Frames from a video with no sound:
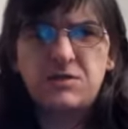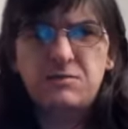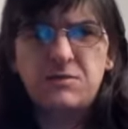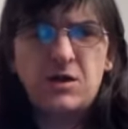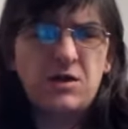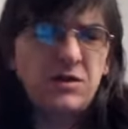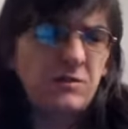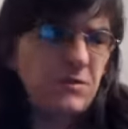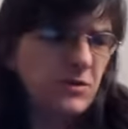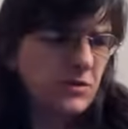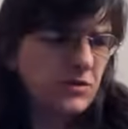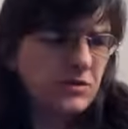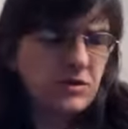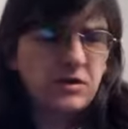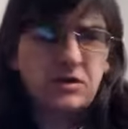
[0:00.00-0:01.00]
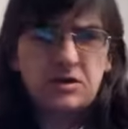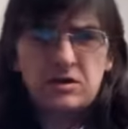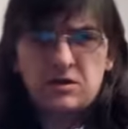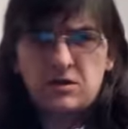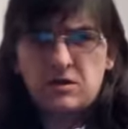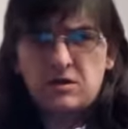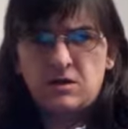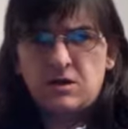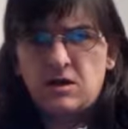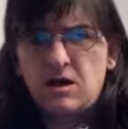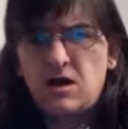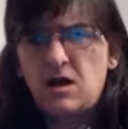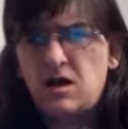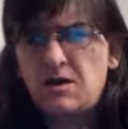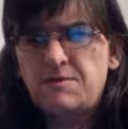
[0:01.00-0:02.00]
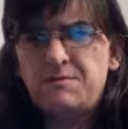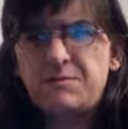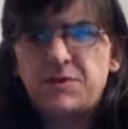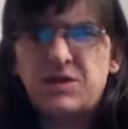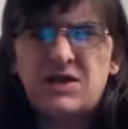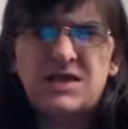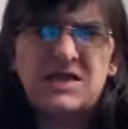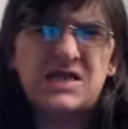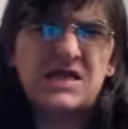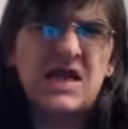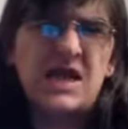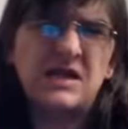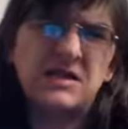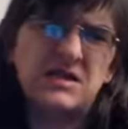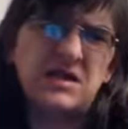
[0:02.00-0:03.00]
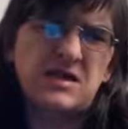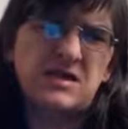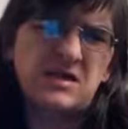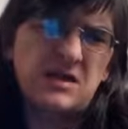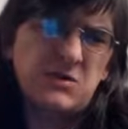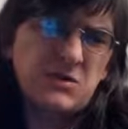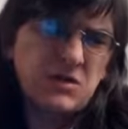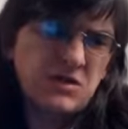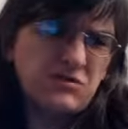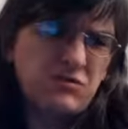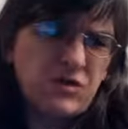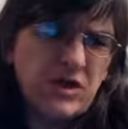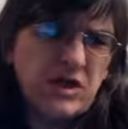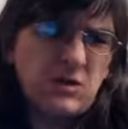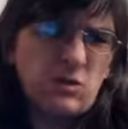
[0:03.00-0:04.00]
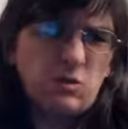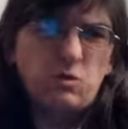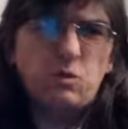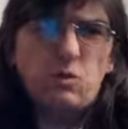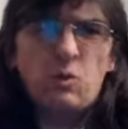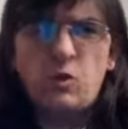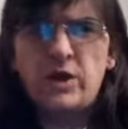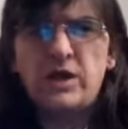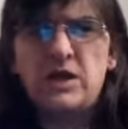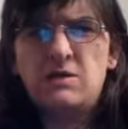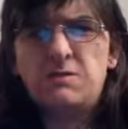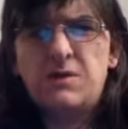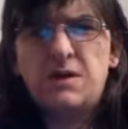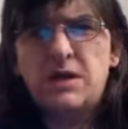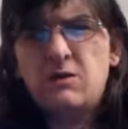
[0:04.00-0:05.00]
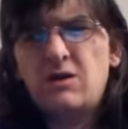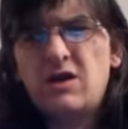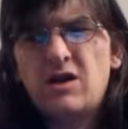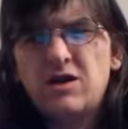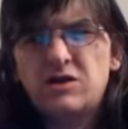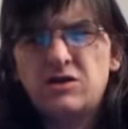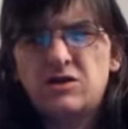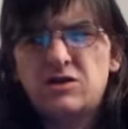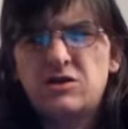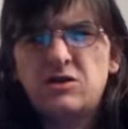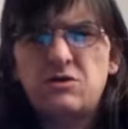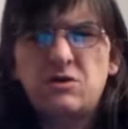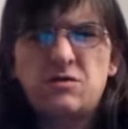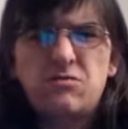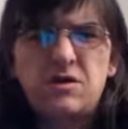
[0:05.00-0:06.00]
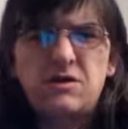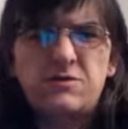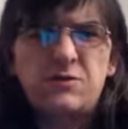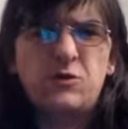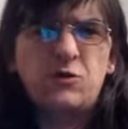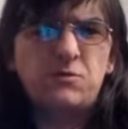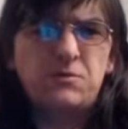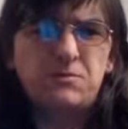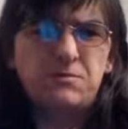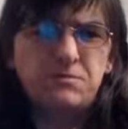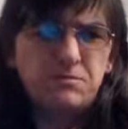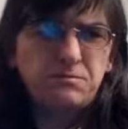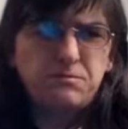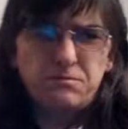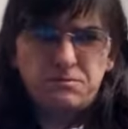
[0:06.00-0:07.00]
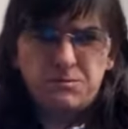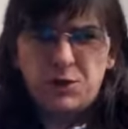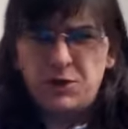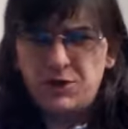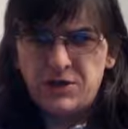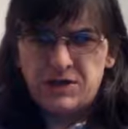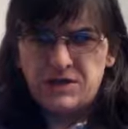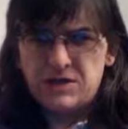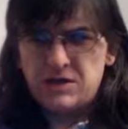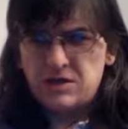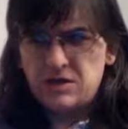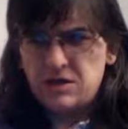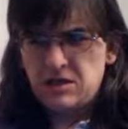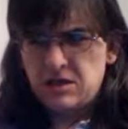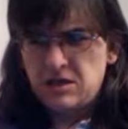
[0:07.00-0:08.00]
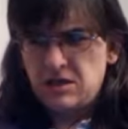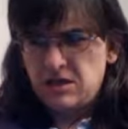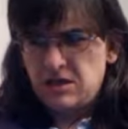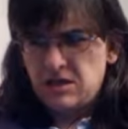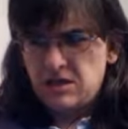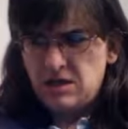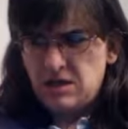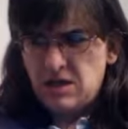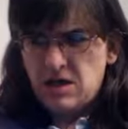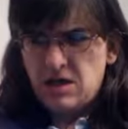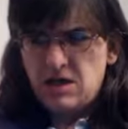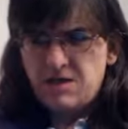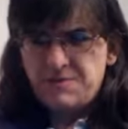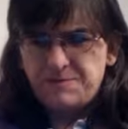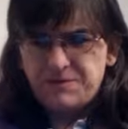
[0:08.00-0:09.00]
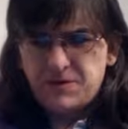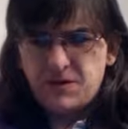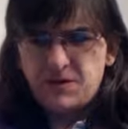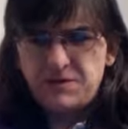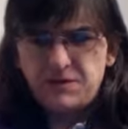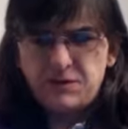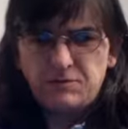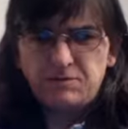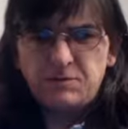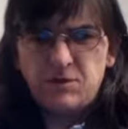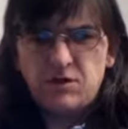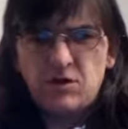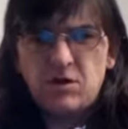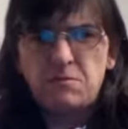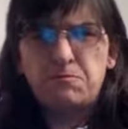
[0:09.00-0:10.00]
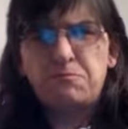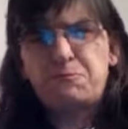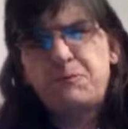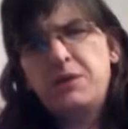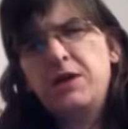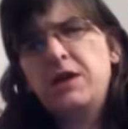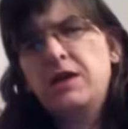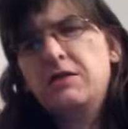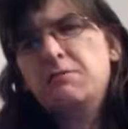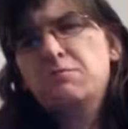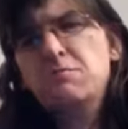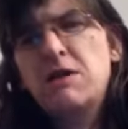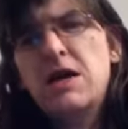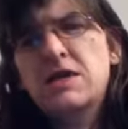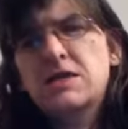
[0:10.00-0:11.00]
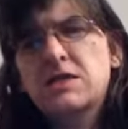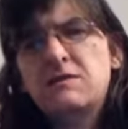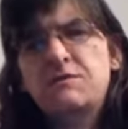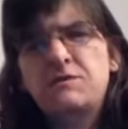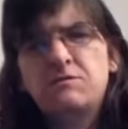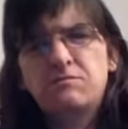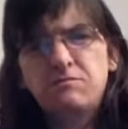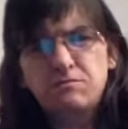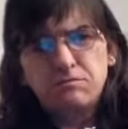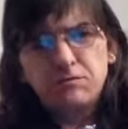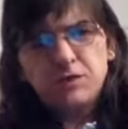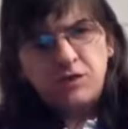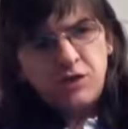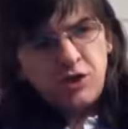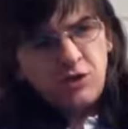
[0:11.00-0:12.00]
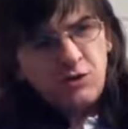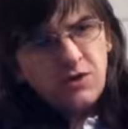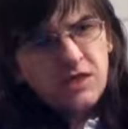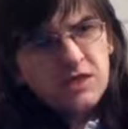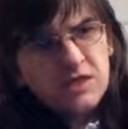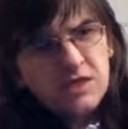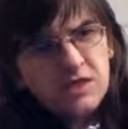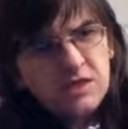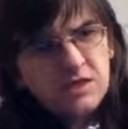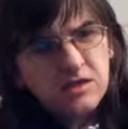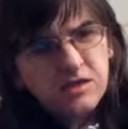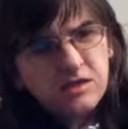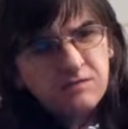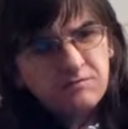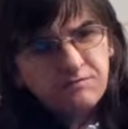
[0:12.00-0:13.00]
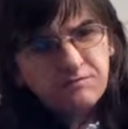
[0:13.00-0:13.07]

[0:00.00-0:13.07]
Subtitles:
You had skeletons that were just really weak, but they were like 2, 3, 4 points. And if you got big, massive units of skeletons,